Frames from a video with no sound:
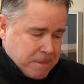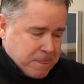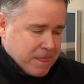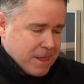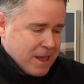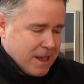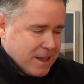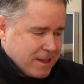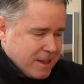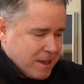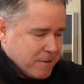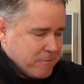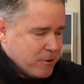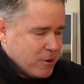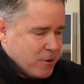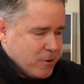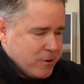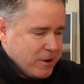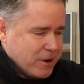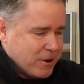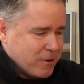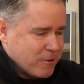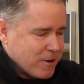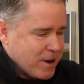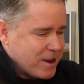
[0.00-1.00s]
I kept
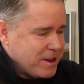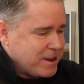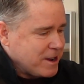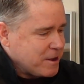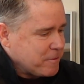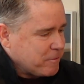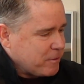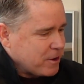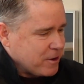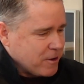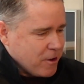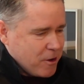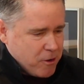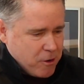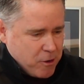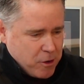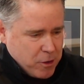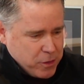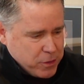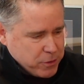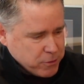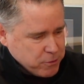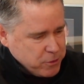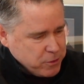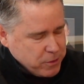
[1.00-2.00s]
going and grind up. And
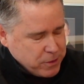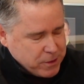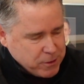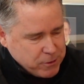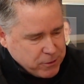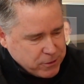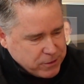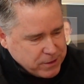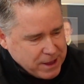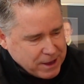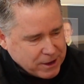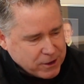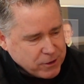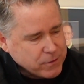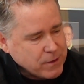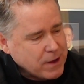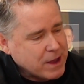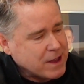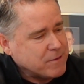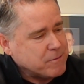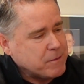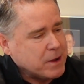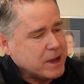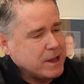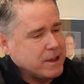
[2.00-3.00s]
all through those next
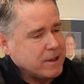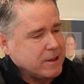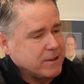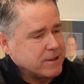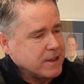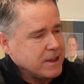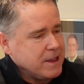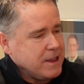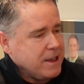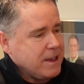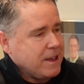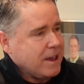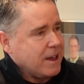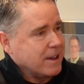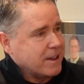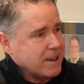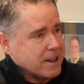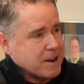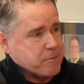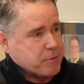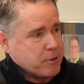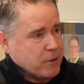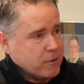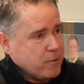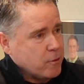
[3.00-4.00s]
5 miles, I
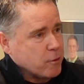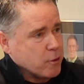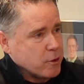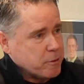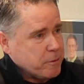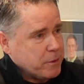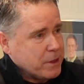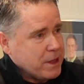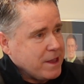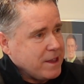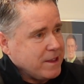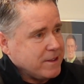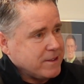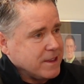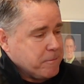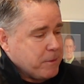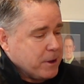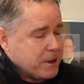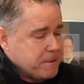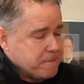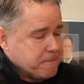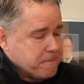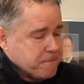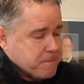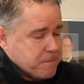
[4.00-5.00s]
got up to 4th place.
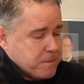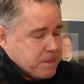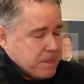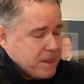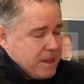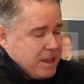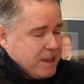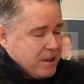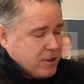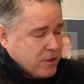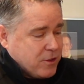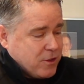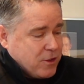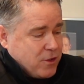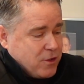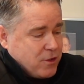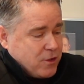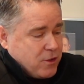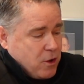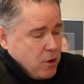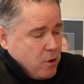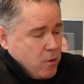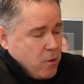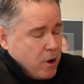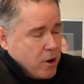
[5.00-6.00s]
But it's
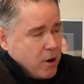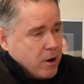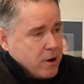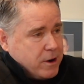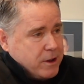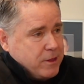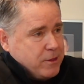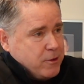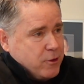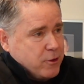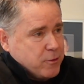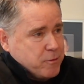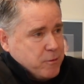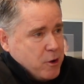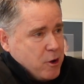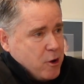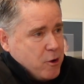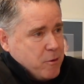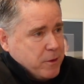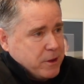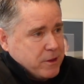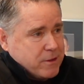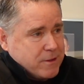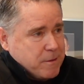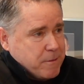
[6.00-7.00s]
so hard in those
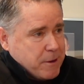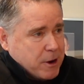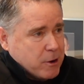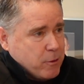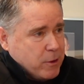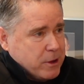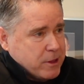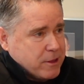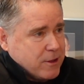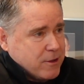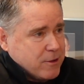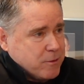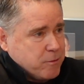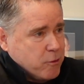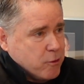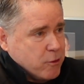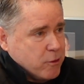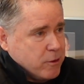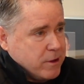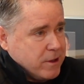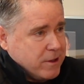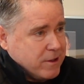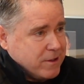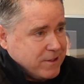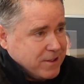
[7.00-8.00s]
moments, no matter what the
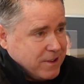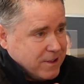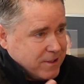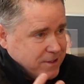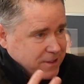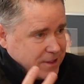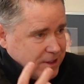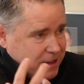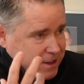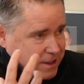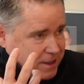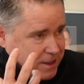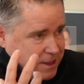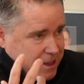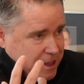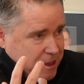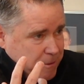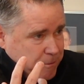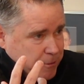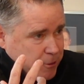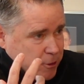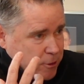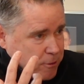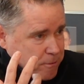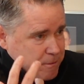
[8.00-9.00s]
sport is, just to
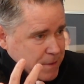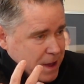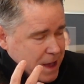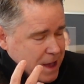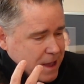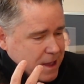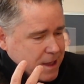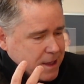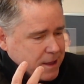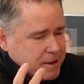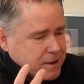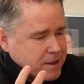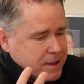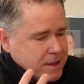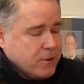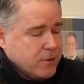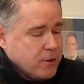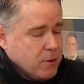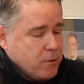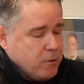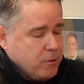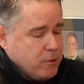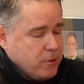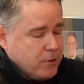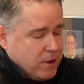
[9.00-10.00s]
keep your mind.
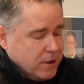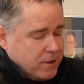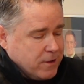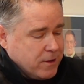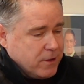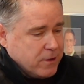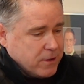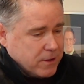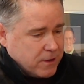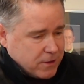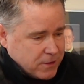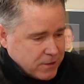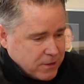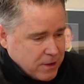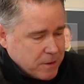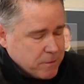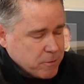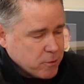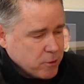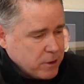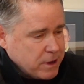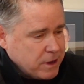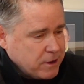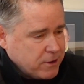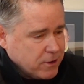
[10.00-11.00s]
So just as a
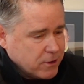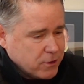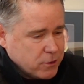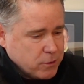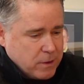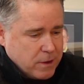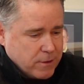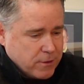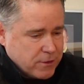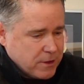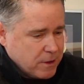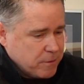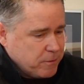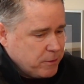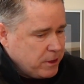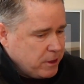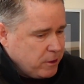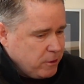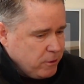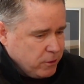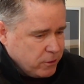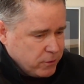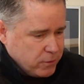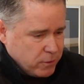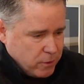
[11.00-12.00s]
summary, just so we have something
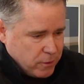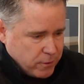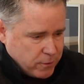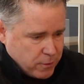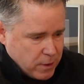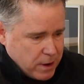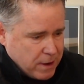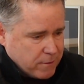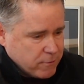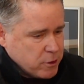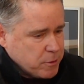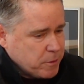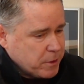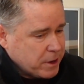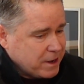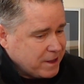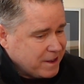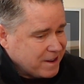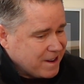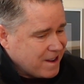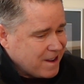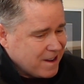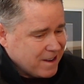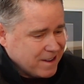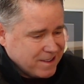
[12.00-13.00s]
useful for everybody.
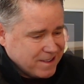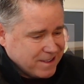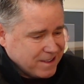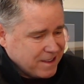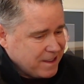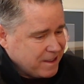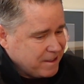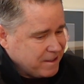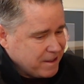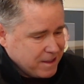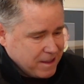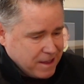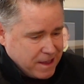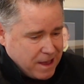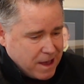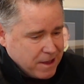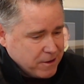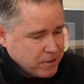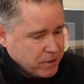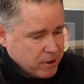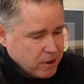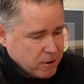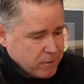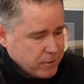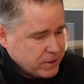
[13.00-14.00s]
And honestly, I
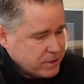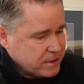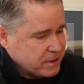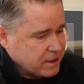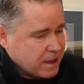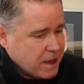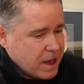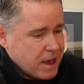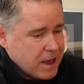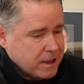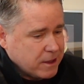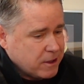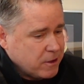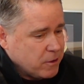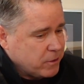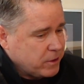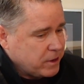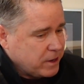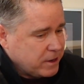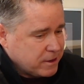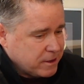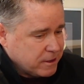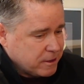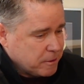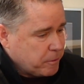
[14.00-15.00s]
don't care if it's a guy going
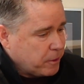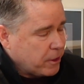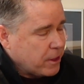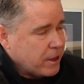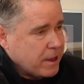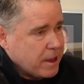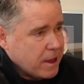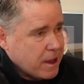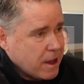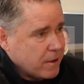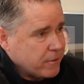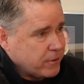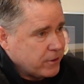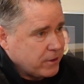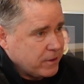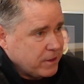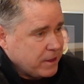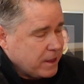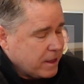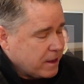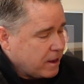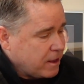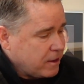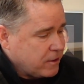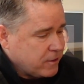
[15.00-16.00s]
into the playoffs in
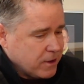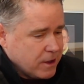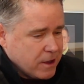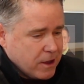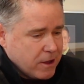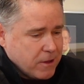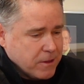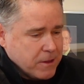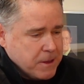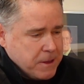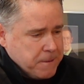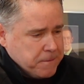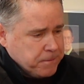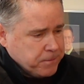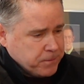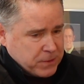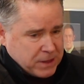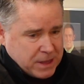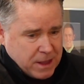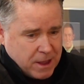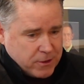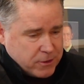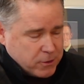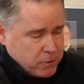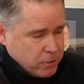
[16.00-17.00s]
the NHL,
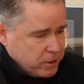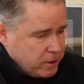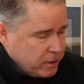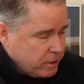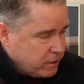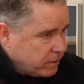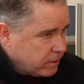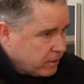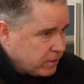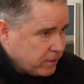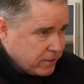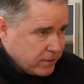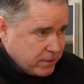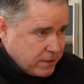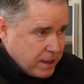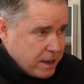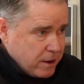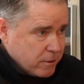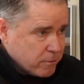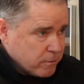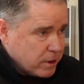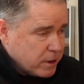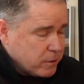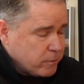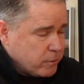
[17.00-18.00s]
guys going into the
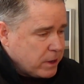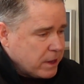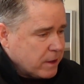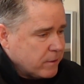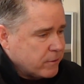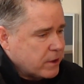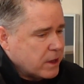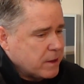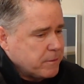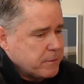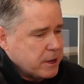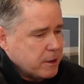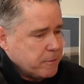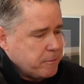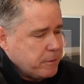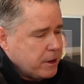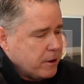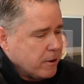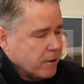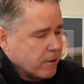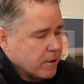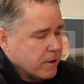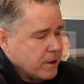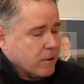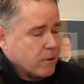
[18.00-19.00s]
state run we have coming up
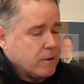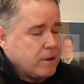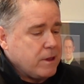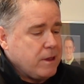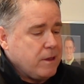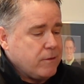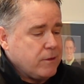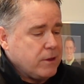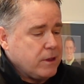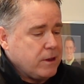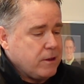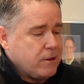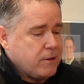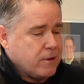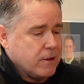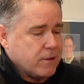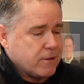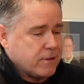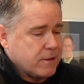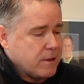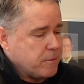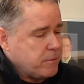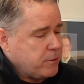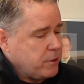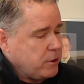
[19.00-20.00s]
here, or even
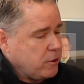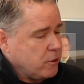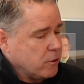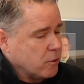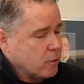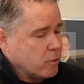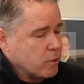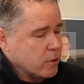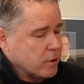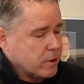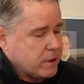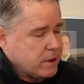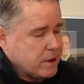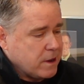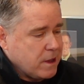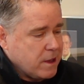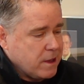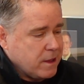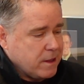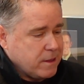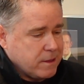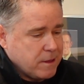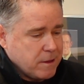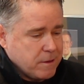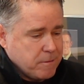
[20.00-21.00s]
just something you're working
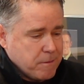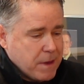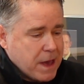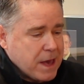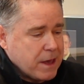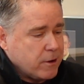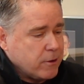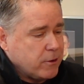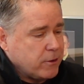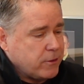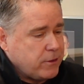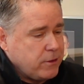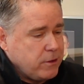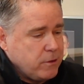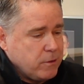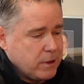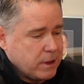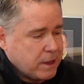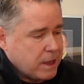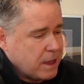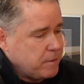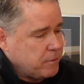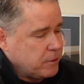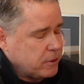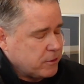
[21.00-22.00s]
on that matters to you, a
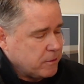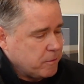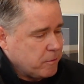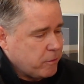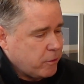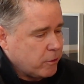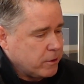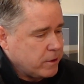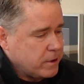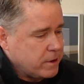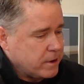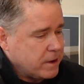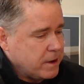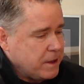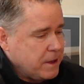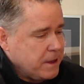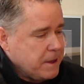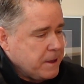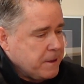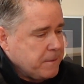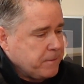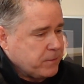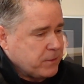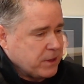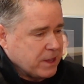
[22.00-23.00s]
game that's important.
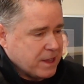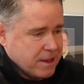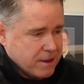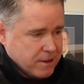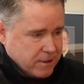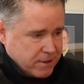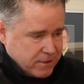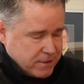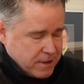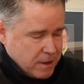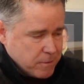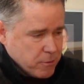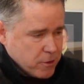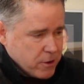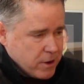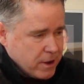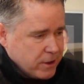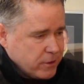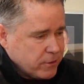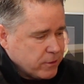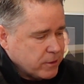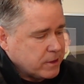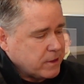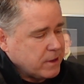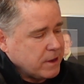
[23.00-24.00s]
To kind of
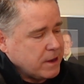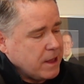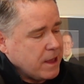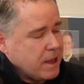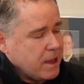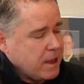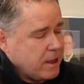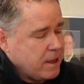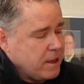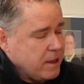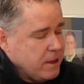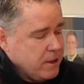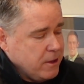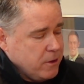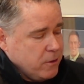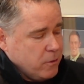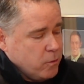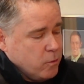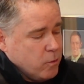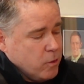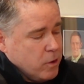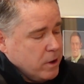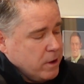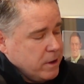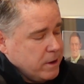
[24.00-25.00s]
summarize for today,
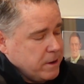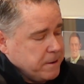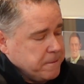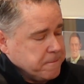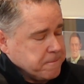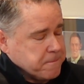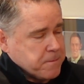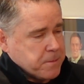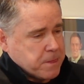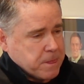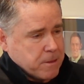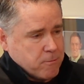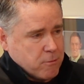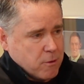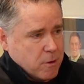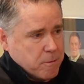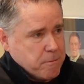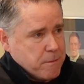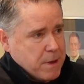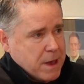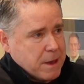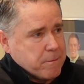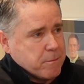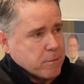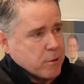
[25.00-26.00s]
1,
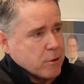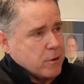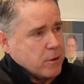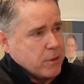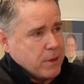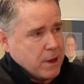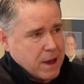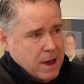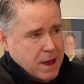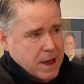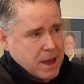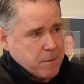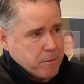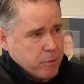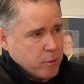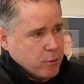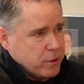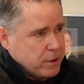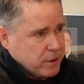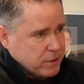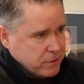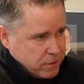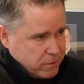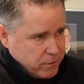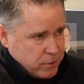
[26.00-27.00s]
remember the high
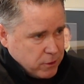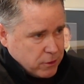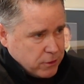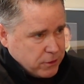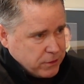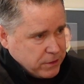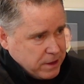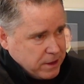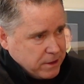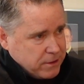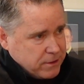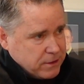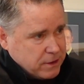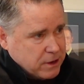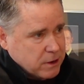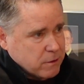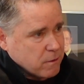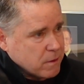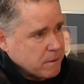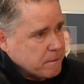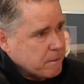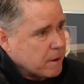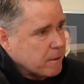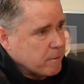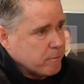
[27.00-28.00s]
points of your season and
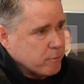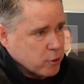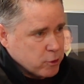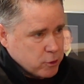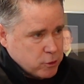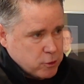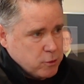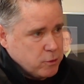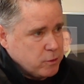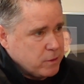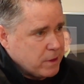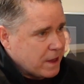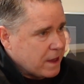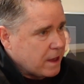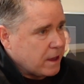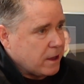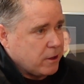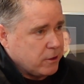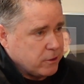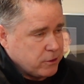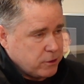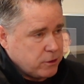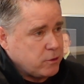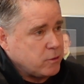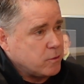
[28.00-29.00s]
remember who the
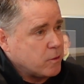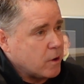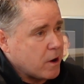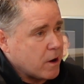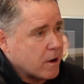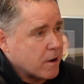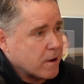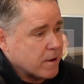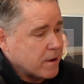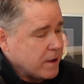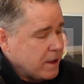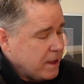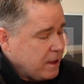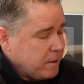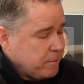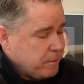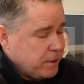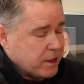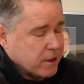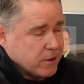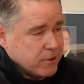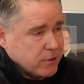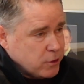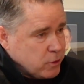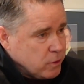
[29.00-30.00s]
hell you are,
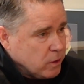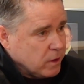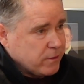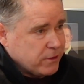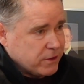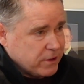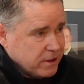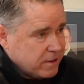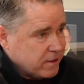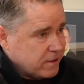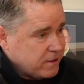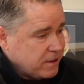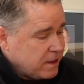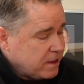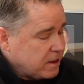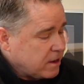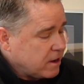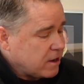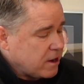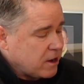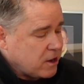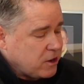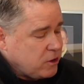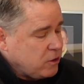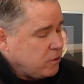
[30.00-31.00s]
because you have
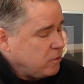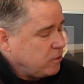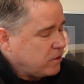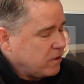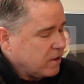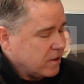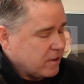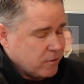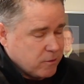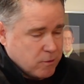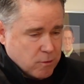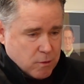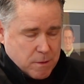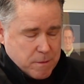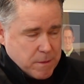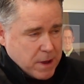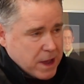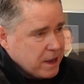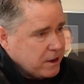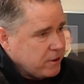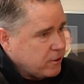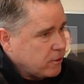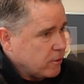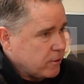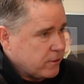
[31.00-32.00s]
succeeded and you just
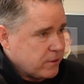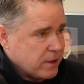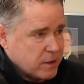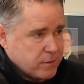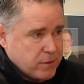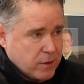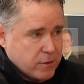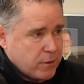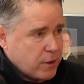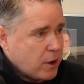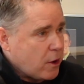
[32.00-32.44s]
remind yourself of